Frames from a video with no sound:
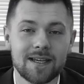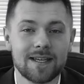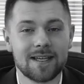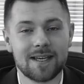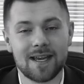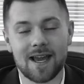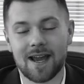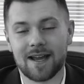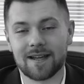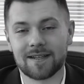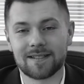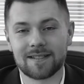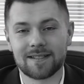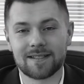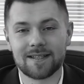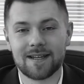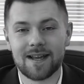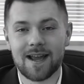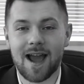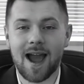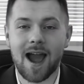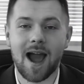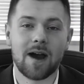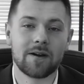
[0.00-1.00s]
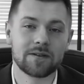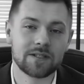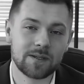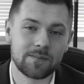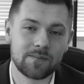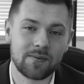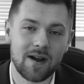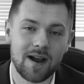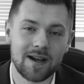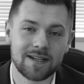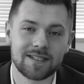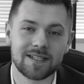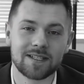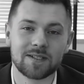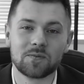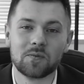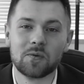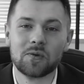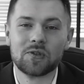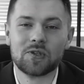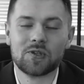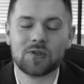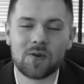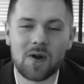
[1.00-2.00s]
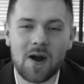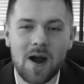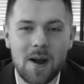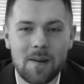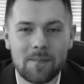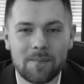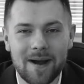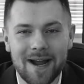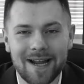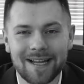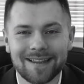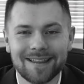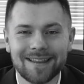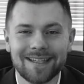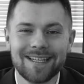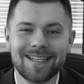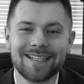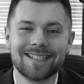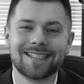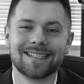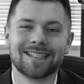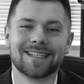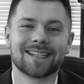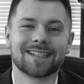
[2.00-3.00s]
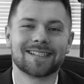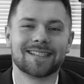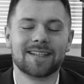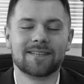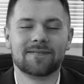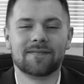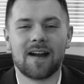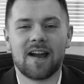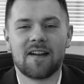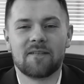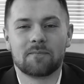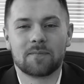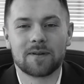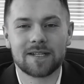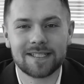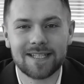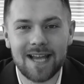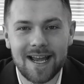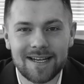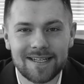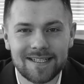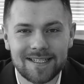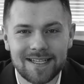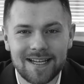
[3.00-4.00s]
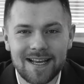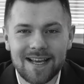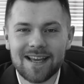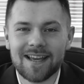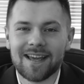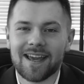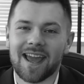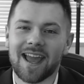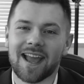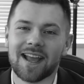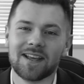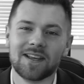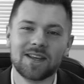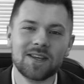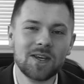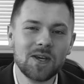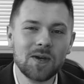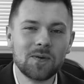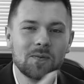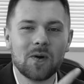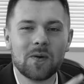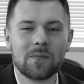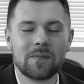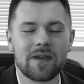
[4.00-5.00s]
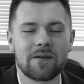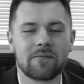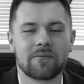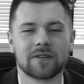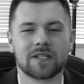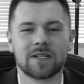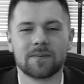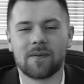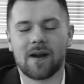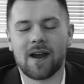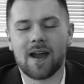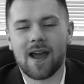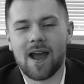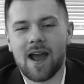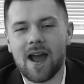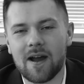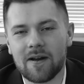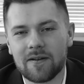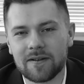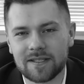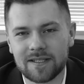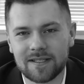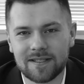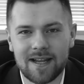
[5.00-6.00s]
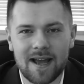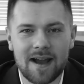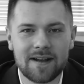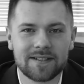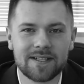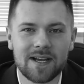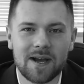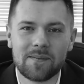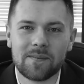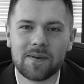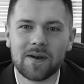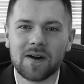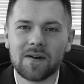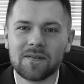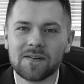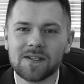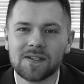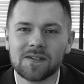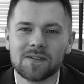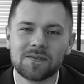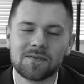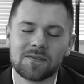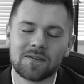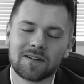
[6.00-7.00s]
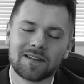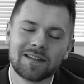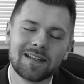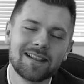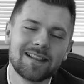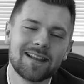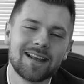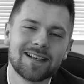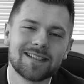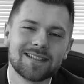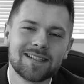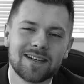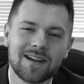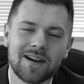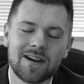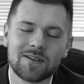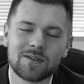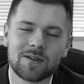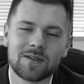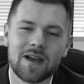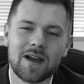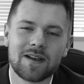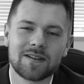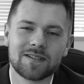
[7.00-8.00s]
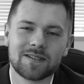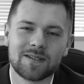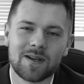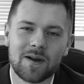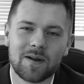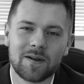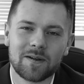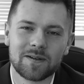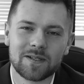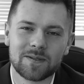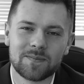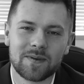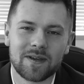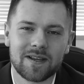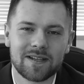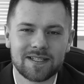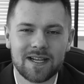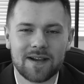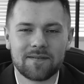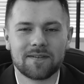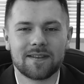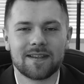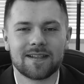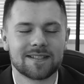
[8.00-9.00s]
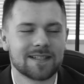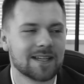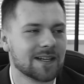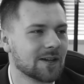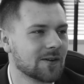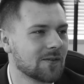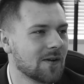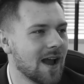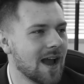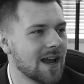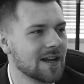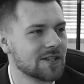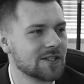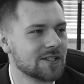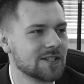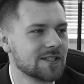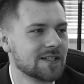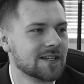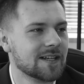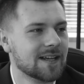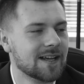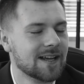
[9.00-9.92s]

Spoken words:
Yes, housing prices will drop by at least 65%, and you will be able to buy a house in downtown Bellevue for a little less than $100,000 because everything's gonna crash.